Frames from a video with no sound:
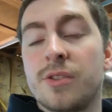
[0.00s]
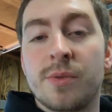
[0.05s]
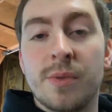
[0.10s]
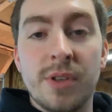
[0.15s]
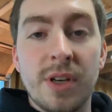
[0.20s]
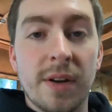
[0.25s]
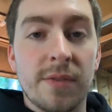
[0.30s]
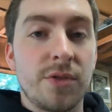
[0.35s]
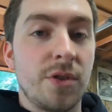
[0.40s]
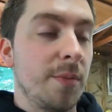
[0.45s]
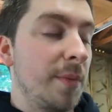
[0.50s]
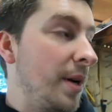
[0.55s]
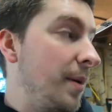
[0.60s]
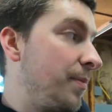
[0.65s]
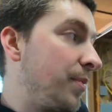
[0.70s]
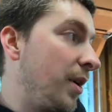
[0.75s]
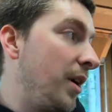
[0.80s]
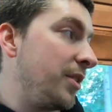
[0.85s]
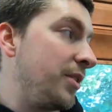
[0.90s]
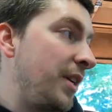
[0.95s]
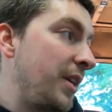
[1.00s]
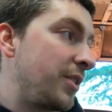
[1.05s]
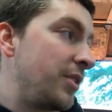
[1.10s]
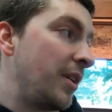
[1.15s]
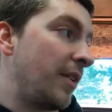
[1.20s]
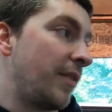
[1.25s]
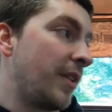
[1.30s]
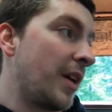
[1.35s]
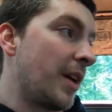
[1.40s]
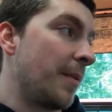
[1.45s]
When you have too many projects, you
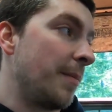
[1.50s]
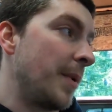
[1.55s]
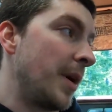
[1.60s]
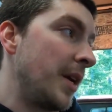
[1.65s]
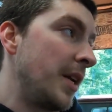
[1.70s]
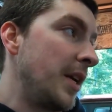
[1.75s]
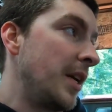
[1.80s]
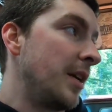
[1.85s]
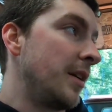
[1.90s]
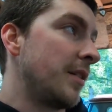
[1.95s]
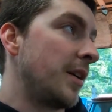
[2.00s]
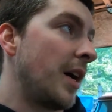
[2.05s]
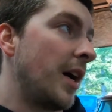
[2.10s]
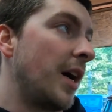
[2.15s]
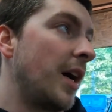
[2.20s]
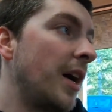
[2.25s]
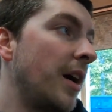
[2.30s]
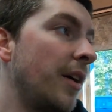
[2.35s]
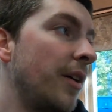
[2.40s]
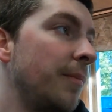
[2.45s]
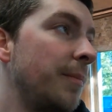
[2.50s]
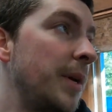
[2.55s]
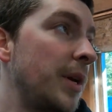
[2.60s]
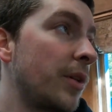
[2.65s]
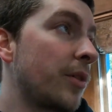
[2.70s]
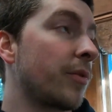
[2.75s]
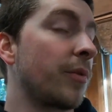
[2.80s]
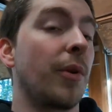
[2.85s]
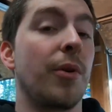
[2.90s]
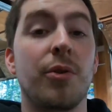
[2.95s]
have a lot of money being
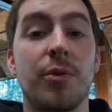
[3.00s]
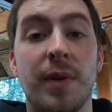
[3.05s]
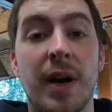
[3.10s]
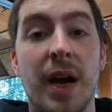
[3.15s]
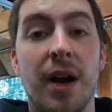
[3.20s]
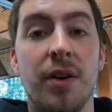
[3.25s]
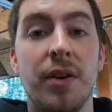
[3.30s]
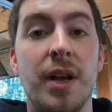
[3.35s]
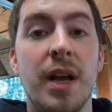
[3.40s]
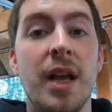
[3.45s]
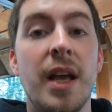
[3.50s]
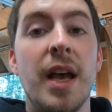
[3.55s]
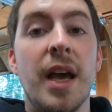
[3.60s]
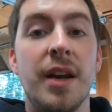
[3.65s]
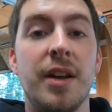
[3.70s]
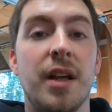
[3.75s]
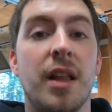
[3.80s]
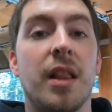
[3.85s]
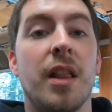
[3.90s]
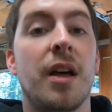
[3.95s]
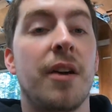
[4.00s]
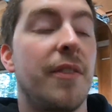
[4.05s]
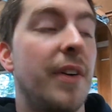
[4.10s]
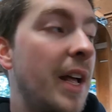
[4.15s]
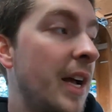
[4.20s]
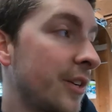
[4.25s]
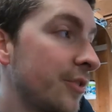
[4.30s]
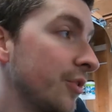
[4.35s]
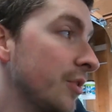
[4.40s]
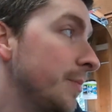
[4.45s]
thrown around and not a lot of it
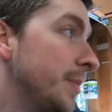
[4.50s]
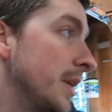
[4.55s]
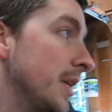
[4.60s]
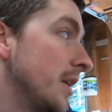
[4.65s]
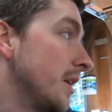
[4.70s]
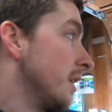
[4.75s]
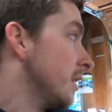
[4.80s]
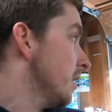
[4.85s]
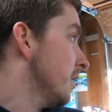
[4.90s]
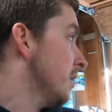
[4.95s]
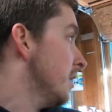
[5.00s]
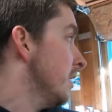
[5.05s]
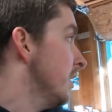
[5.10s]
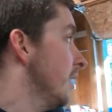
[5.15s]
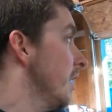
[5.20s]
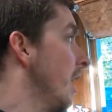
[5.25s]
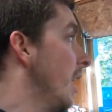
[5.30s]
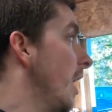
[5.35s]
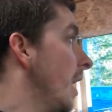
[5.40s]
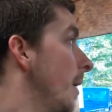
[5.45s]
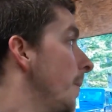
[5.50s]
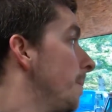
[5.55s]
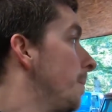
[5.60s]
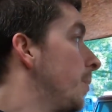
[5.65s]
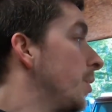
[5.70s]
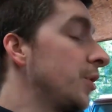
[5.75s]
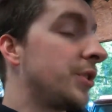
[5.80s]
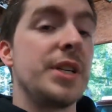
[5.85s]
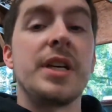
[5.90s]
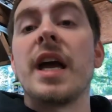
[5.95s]
actually being
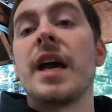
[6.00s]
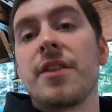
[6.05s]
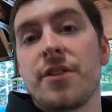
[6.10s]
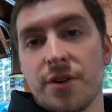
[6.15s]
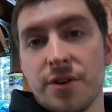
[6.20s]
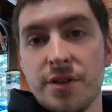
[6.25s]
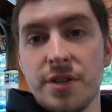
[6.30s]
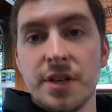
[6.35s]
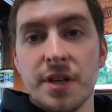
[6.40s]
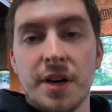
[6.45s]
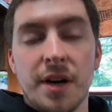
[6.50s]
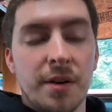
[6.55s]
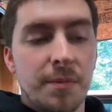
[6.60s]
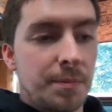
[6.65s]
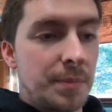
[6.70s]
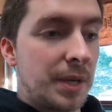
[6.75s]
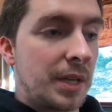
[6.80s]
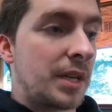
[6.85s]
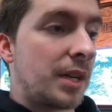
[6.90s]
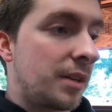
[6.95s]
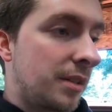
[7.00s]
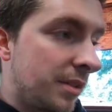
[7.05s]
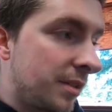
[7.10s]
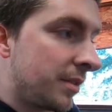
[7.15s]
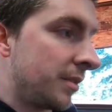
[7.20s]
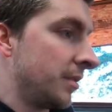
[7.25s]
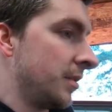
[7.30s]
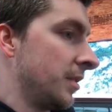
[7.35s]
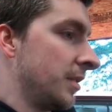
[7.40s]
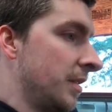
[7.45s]
put together, you know, because
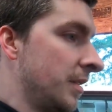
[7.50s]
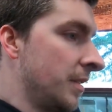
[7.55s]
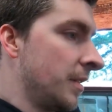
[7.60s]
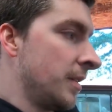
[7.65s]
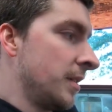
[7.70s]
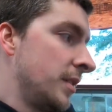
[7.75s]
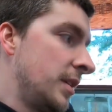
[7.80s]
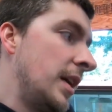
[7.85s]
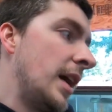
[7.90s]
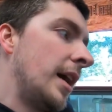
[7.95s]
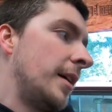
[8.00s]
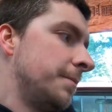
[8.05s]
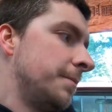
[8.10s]
yeah,